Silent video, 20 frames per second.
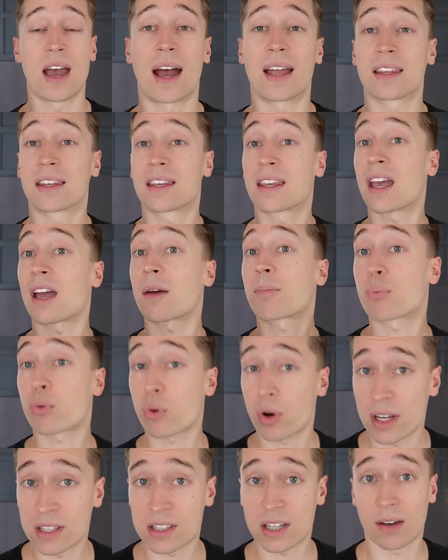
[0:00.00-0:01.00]
and cap
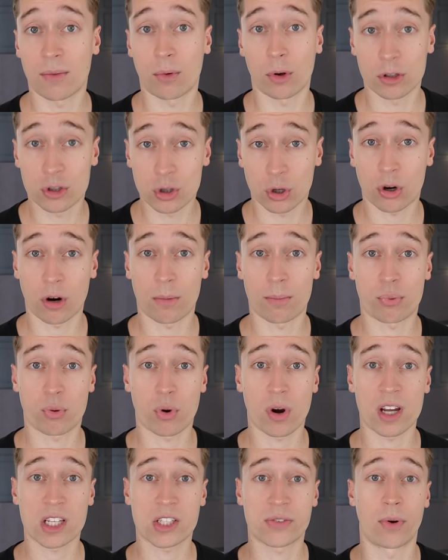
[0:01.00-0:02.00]
rates have also
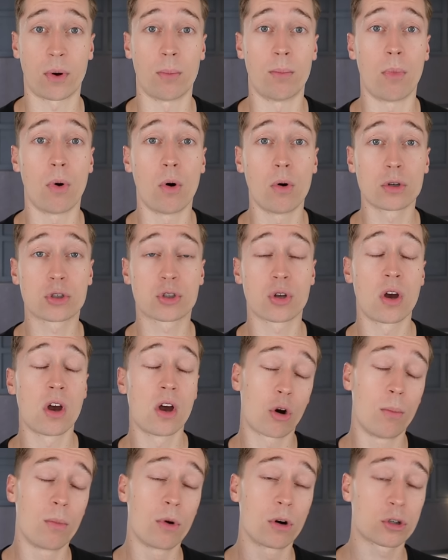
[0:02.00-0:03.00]
compressed for most
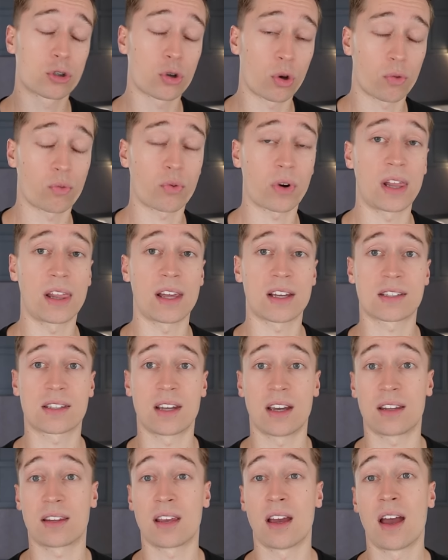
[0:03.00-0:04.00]
commercial real
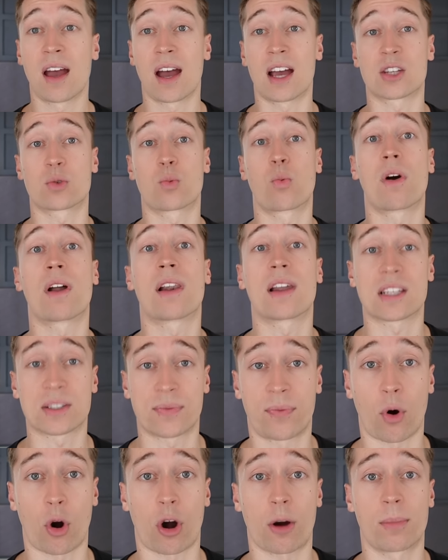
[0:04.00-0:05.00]
estate as well as
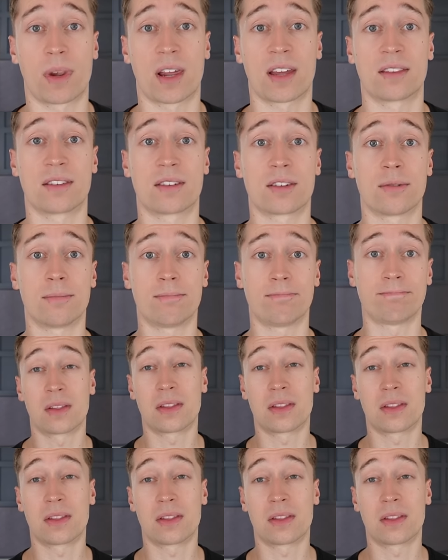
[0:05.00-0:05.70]
farmland.